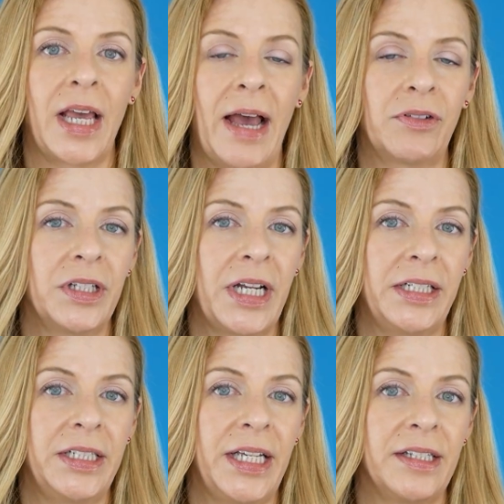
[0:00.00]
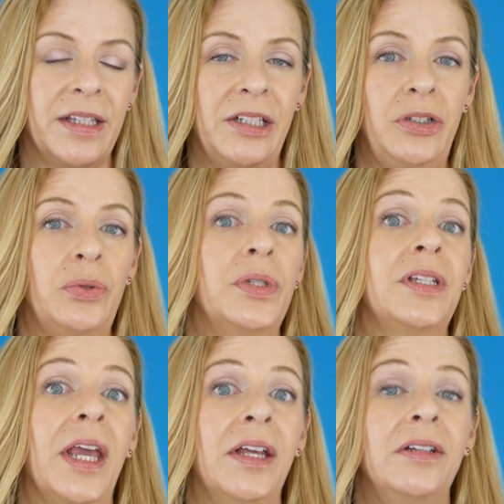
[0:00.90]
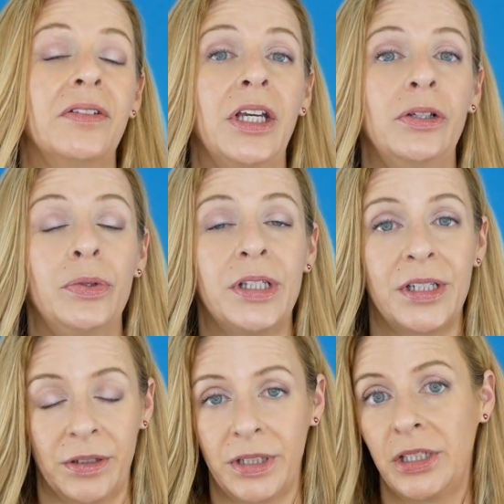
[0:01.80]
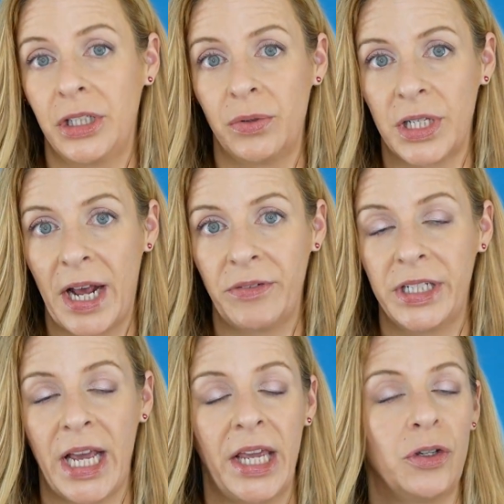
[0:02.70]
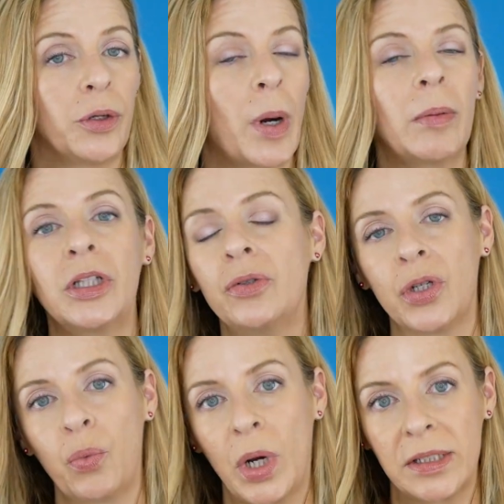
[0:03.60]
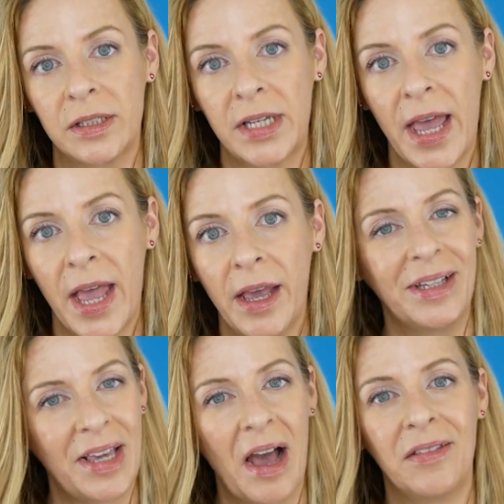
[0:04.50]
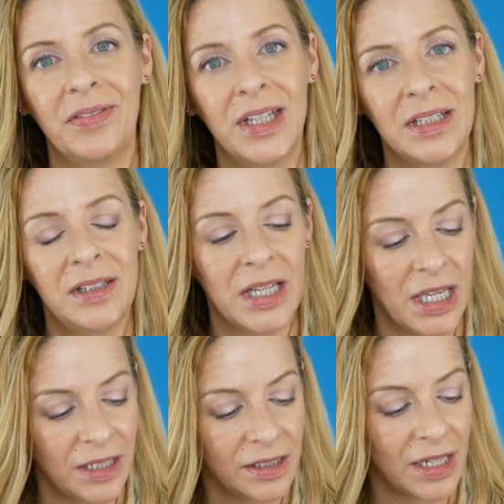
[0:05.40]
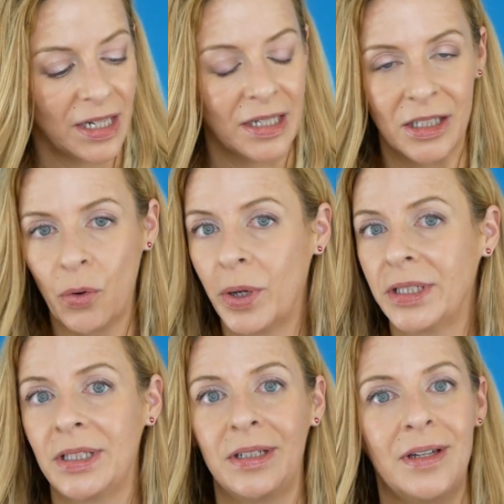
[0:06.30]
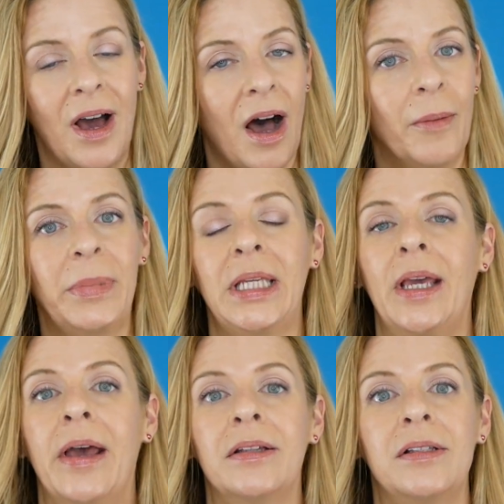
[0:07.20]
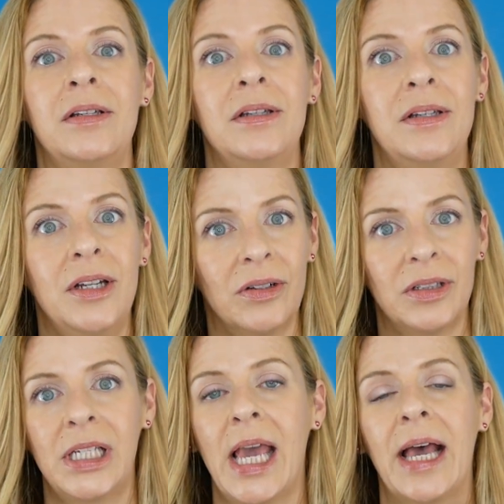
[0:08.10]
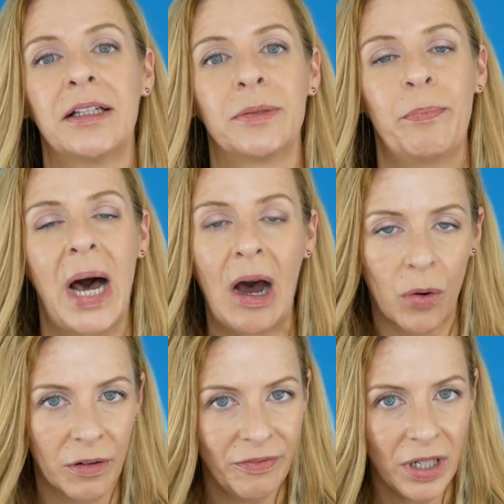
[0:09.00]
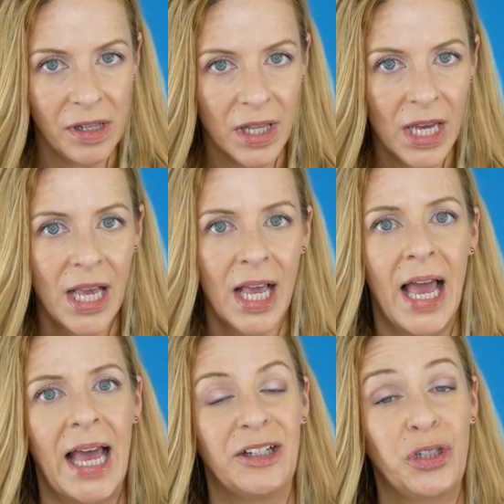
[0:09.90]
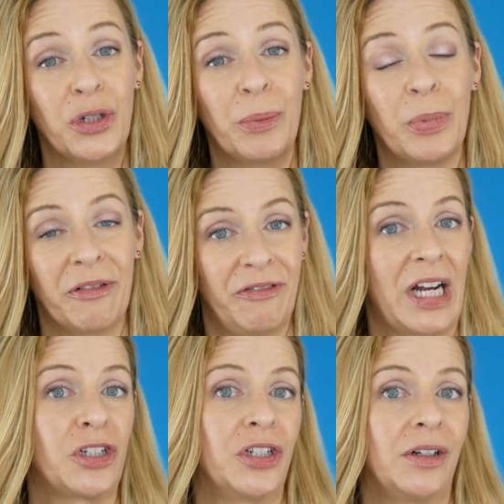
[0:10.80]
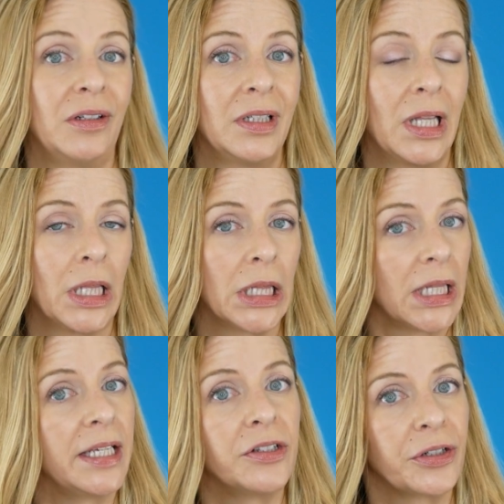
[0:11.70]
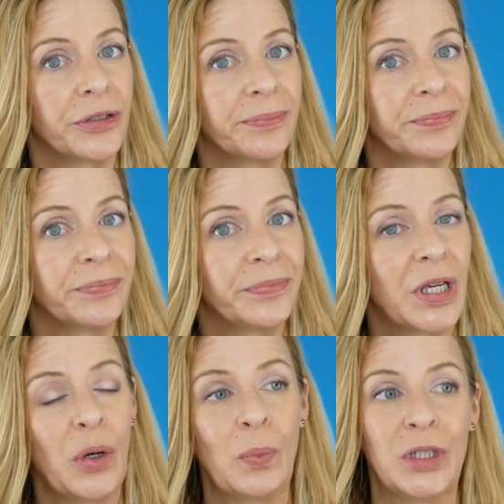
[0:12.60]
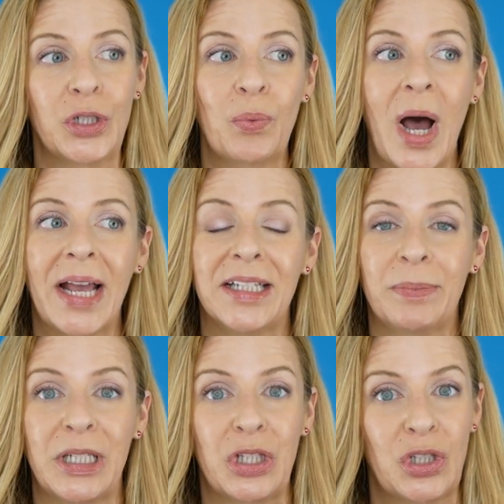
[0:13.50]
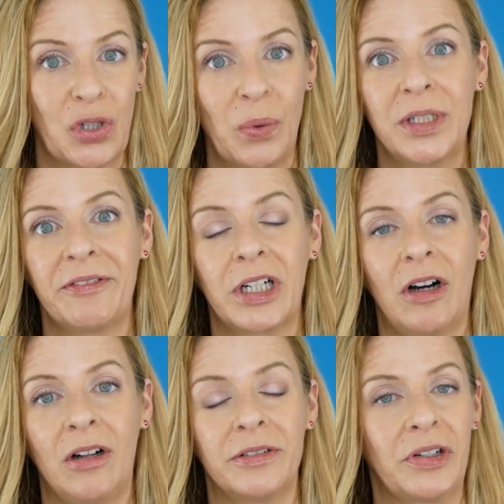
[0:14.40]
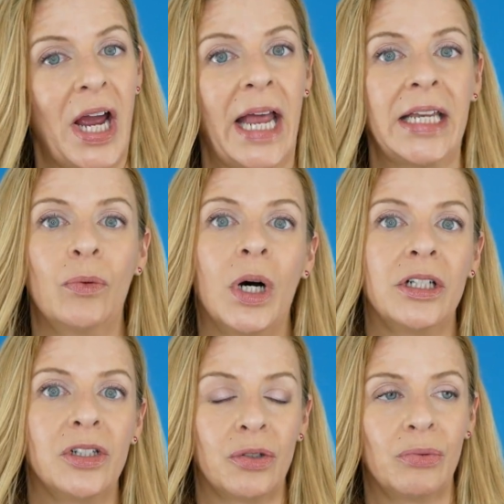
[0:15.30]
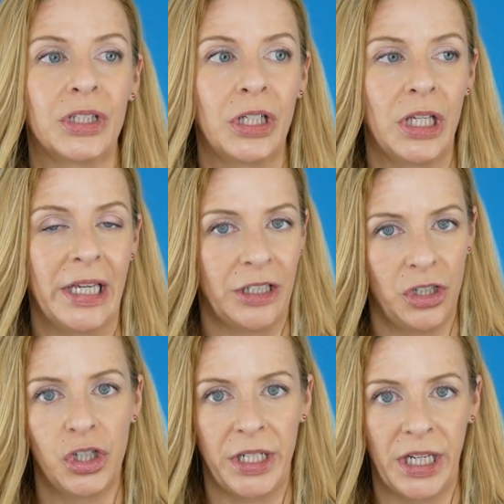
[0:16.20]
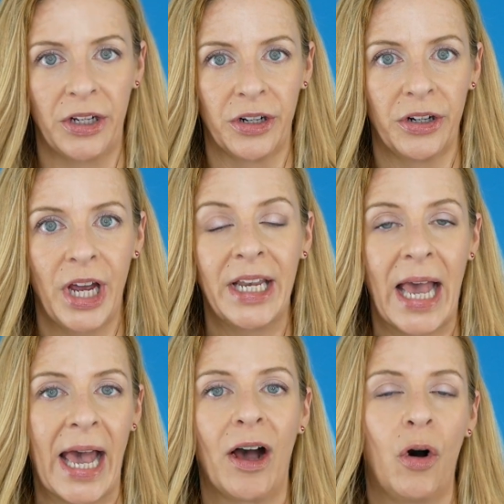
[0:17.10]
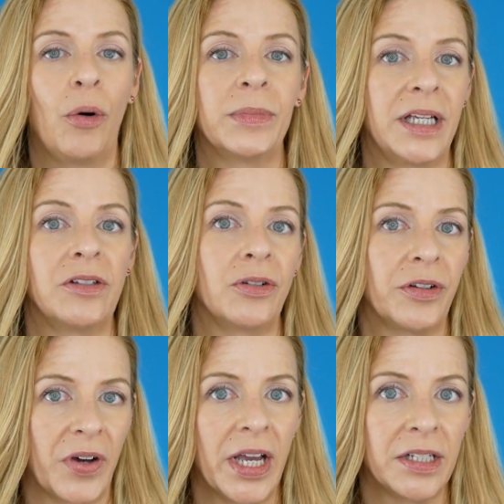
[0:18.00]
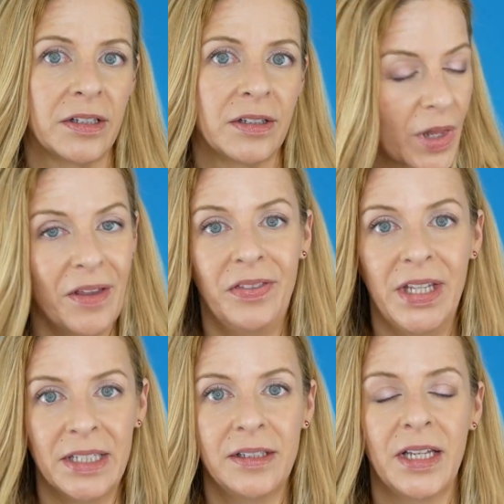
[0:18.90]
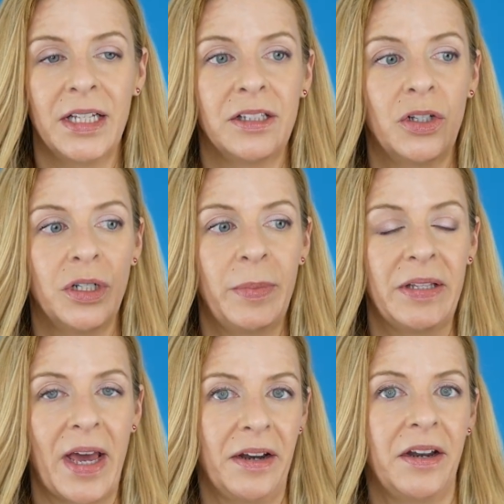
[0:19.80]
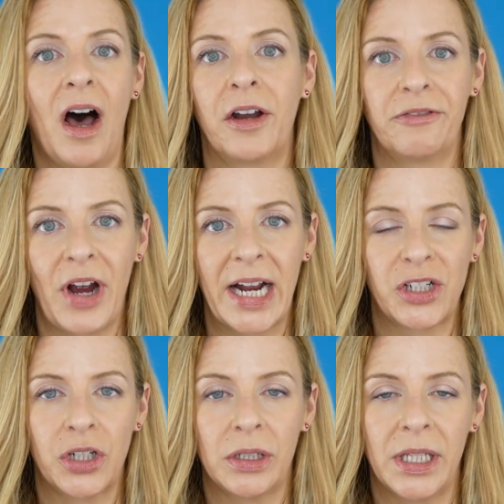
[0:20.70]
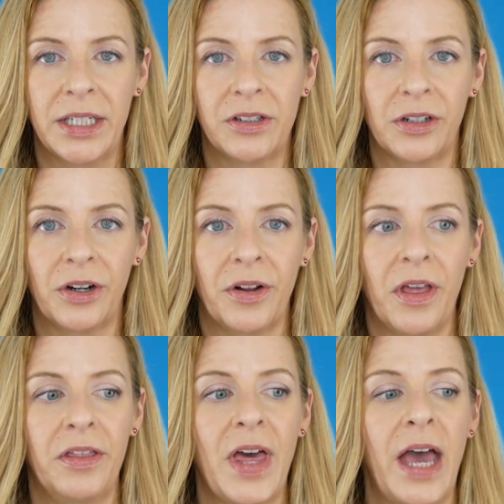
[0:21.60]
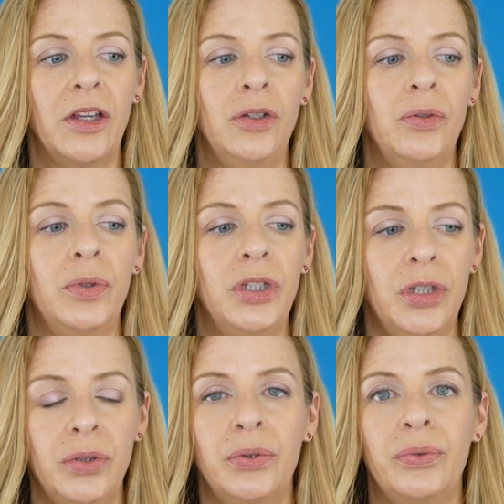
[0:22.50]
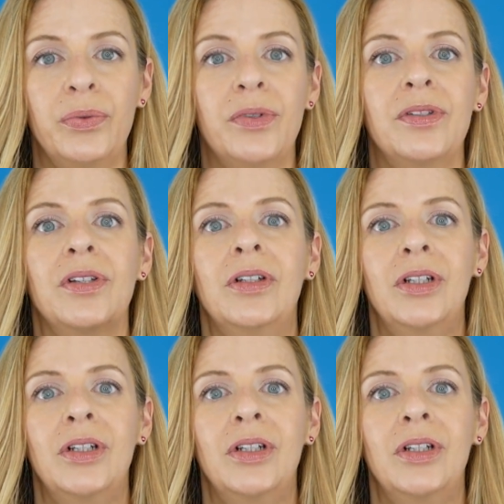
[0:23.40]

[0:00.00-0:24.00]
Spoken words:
After the 90 days, they do state that you still need to use it every day. You could probably use it once a day. But again, this is going to not be as nearly as powerful as your professional laser, which is why it's been so difficult for anyone to really engineer an at-home laser device. This is going to be that non-fractional laser that you use,